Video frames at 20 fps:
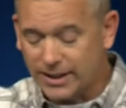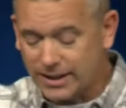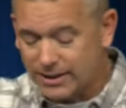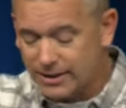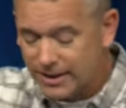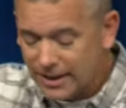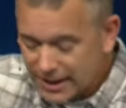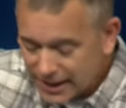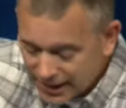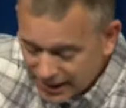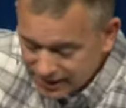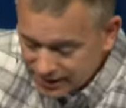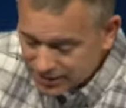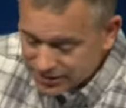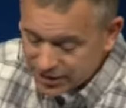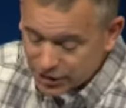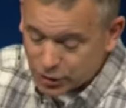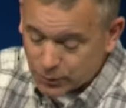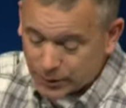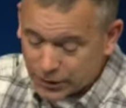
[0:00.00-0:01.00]
In, in the
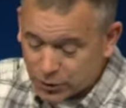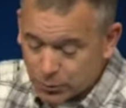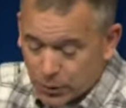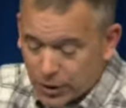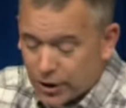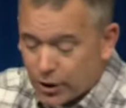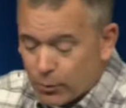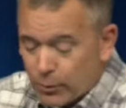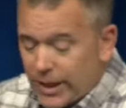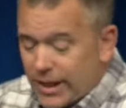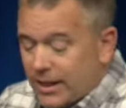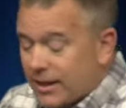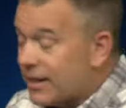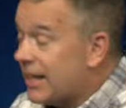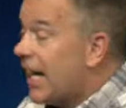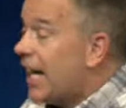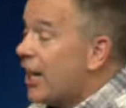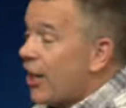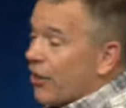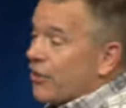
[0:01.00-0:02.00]
situation we're going to read,
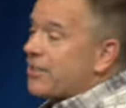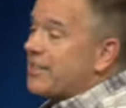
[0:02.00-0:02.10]
they are